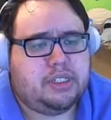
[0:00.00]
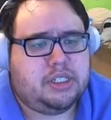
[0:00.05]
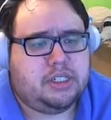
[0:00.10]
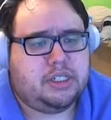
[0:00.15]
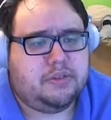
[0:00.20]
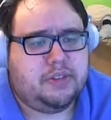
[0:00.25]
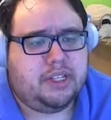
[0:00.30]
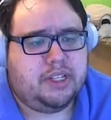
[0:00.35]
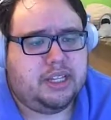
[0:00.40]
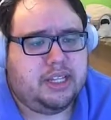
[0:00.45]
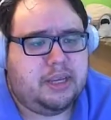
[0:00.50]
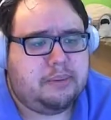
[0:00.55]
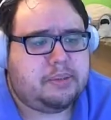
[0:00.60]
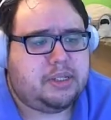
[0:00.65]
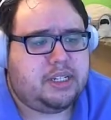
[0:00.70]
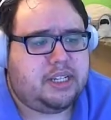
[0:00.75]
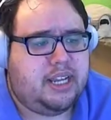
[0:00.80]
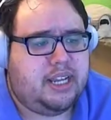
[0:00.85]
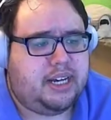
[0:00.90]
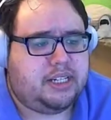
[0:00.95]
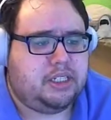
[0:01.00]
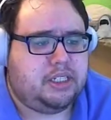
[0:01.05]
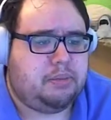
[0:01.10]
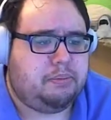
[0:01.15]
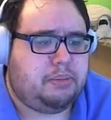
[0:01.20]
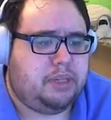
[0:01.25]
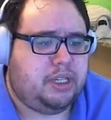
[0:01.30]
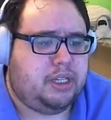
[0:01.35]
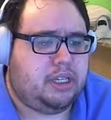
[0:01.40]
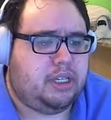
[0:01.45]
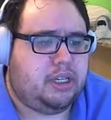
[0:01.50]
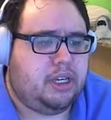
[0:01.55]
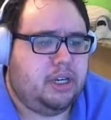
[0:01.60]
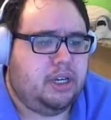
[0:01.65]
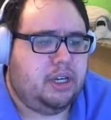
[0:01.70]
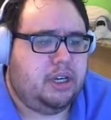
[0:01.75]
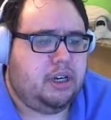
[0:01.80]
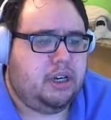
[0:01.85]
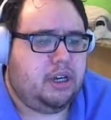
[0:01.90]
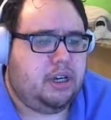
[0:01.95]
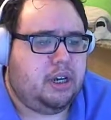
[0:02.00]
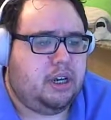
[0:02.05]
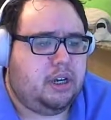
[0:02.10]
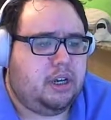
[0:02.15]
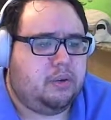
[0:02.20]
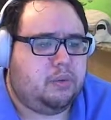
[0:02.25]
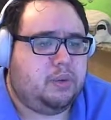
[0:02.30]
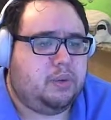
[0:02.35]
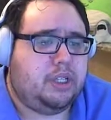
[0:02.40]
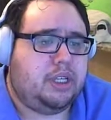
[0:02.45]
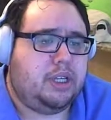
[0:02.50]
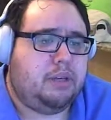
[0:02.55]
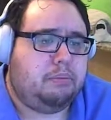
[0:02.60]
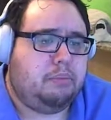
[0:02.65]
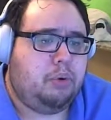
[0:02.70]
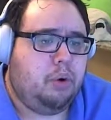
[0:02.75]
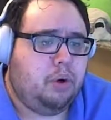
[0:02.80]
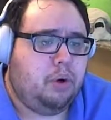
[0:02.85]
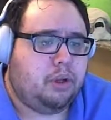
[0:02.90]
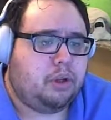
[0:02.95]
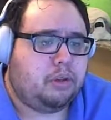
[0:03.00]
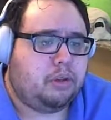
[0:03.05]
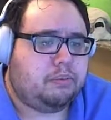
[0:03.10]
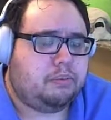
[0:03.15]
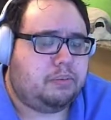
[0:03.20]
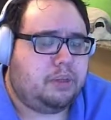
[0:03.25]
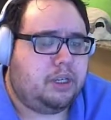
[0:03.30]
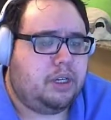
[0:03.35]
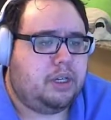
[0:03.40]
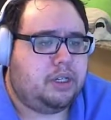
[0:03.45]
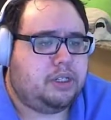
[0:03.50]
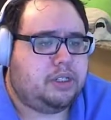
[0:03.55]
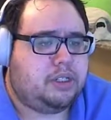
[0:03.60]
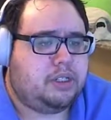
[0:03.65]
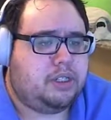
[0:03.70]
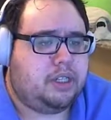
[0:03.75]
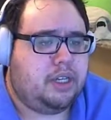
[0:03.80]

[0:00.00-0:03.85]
of the ellipse can actually be really important, because